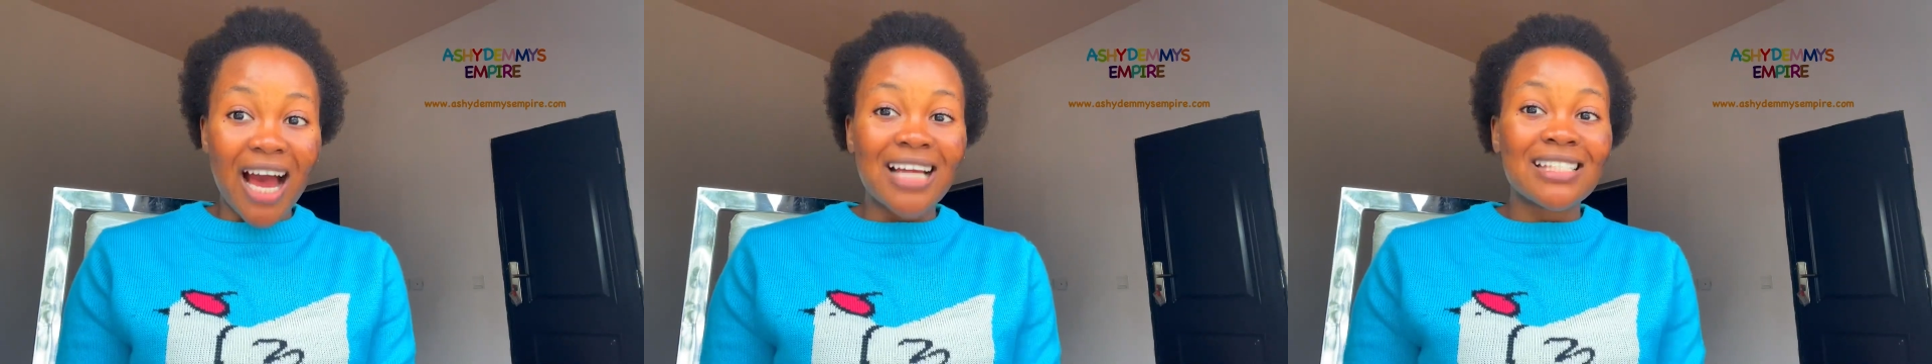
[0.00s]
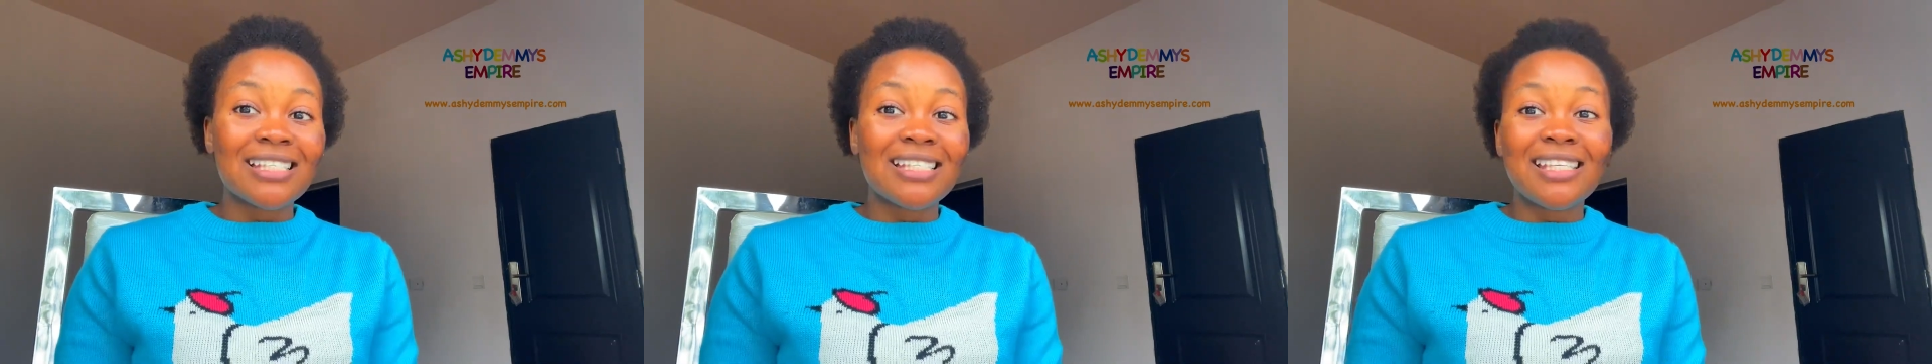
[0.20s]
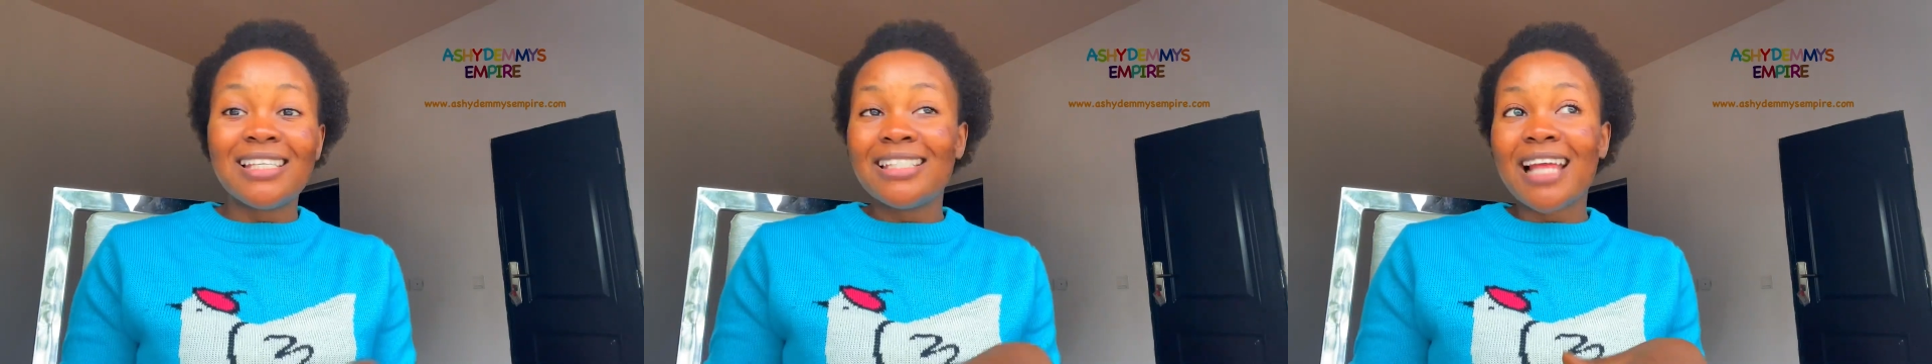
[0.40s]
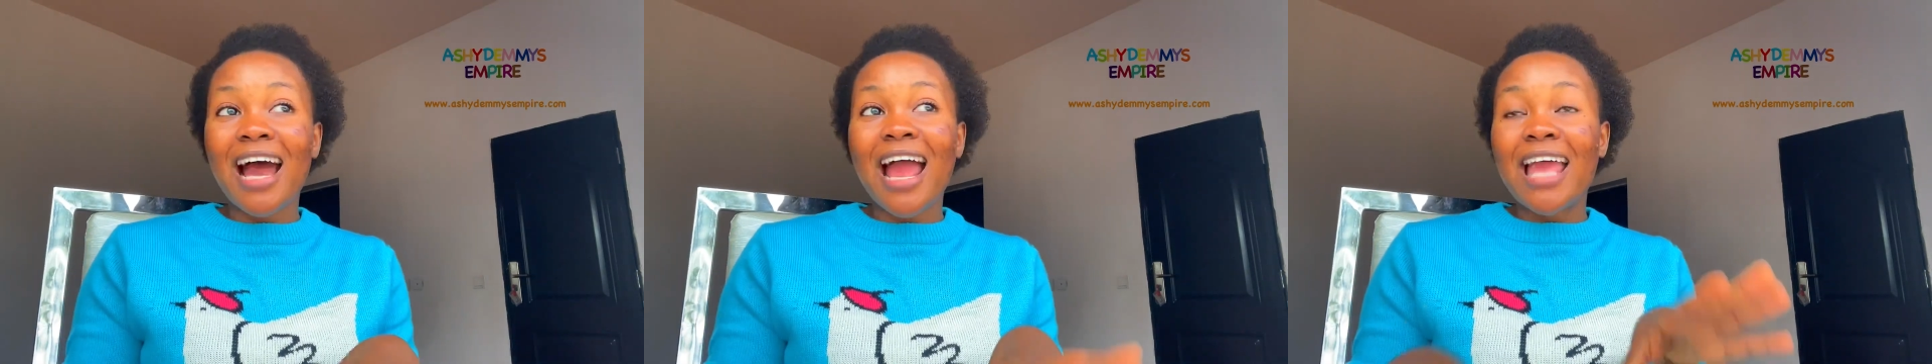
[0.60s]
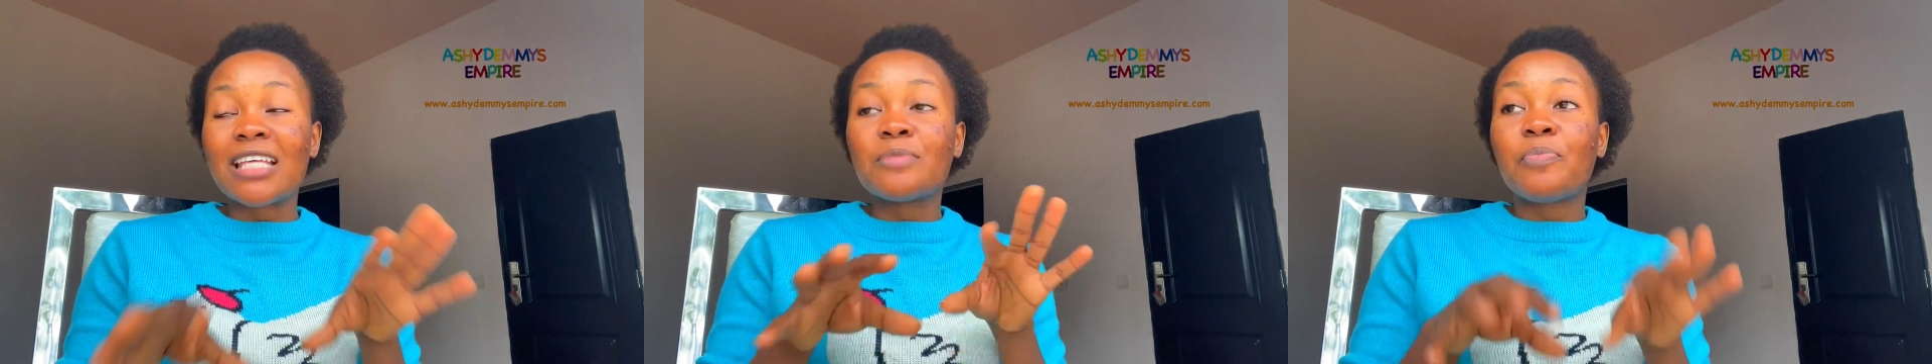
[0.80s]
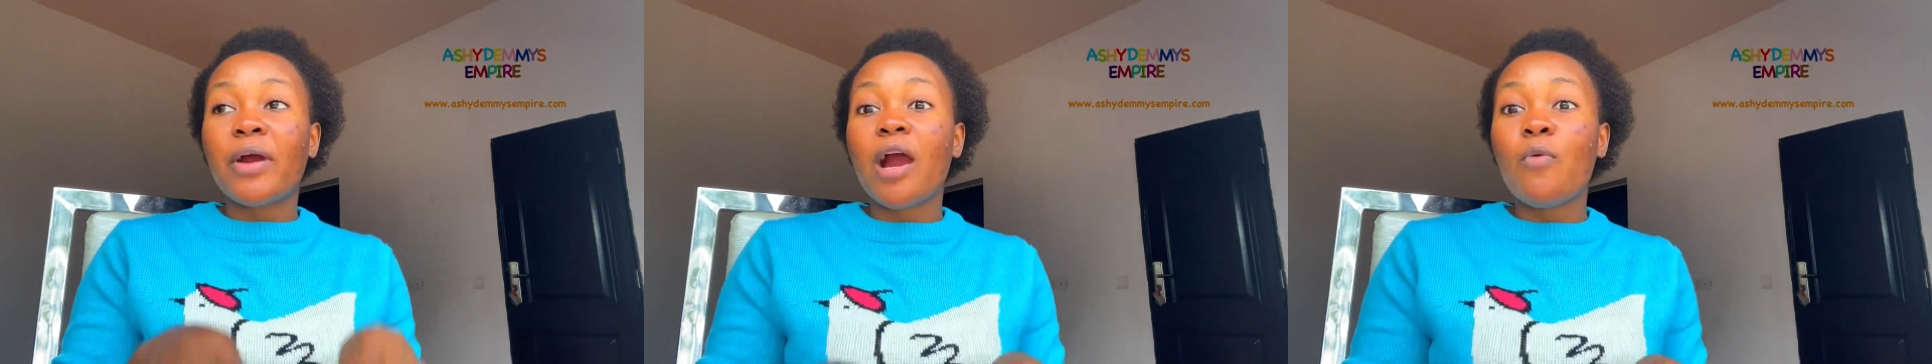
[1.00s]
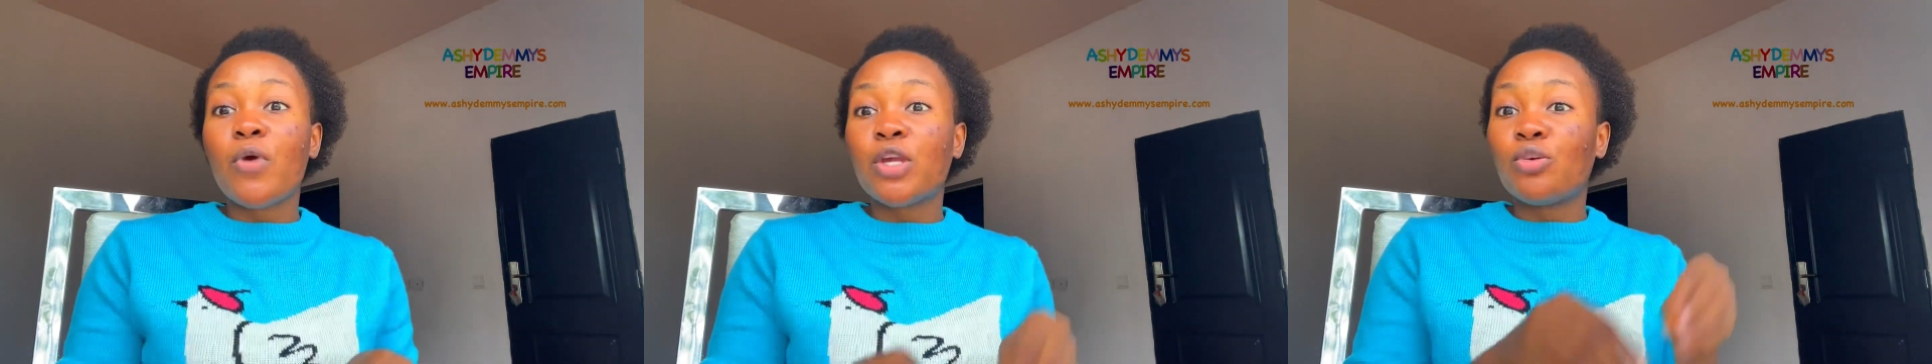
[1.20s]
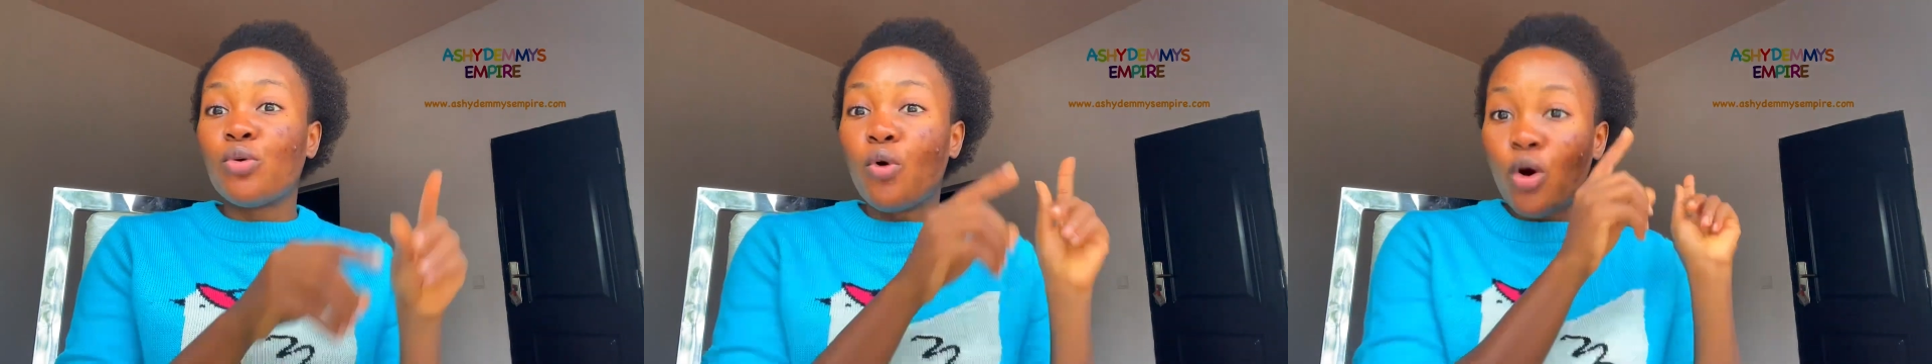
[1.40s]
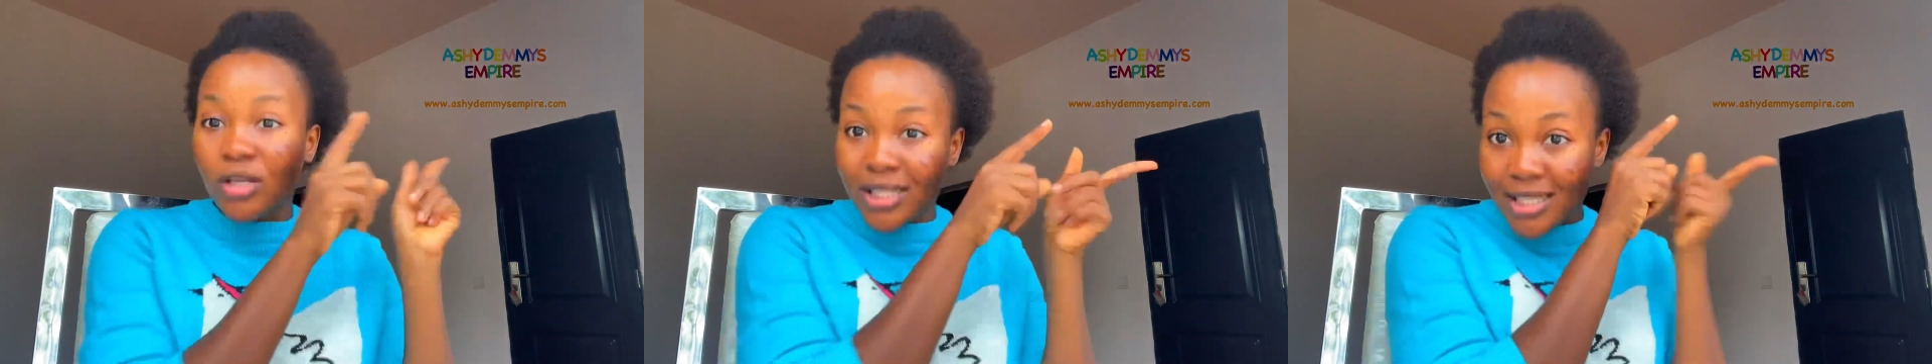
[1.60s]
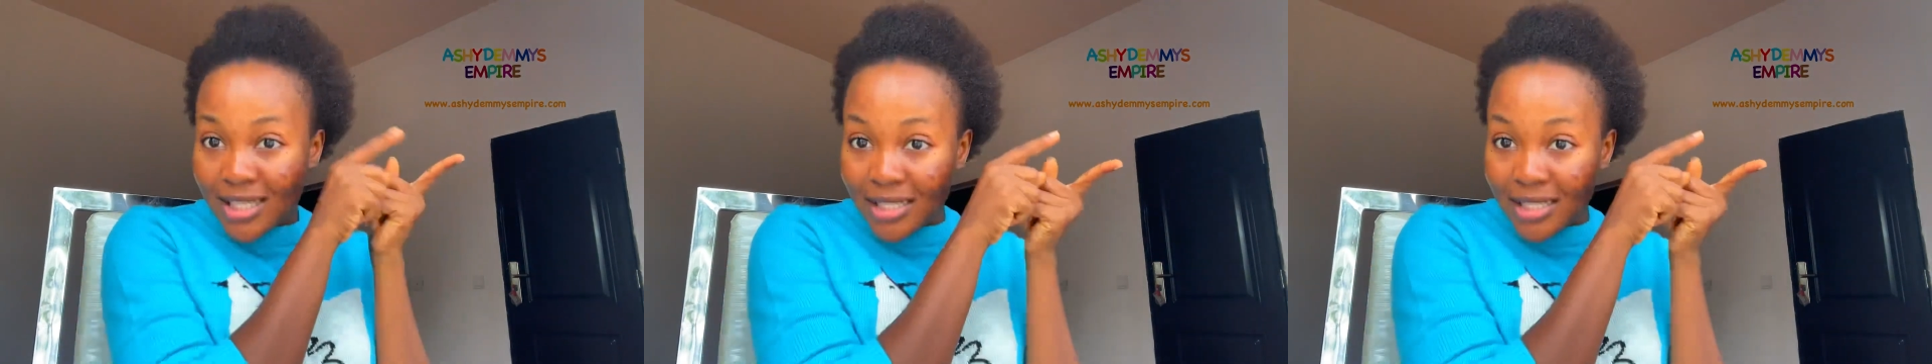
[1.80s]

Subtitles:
and the thing now expire when you got,